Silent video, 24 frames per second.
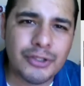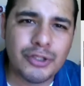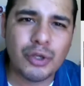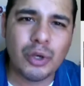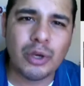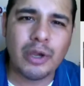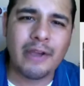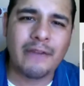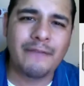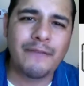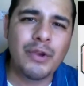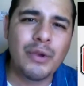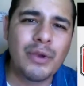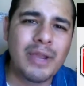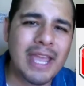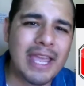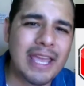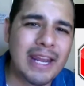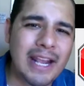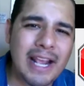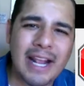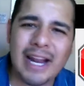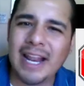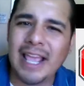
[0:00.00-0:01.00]
So if you
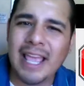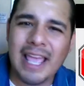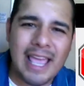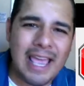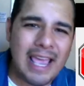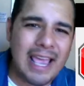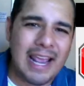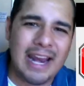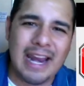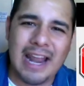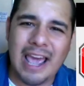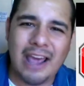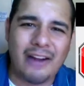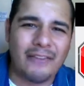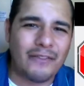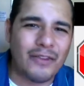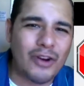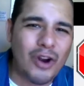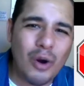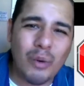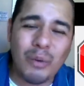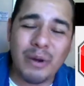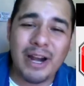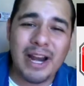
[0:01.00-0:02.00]
get in and out of
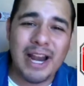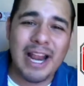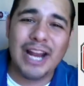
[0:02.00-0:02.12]
nowhere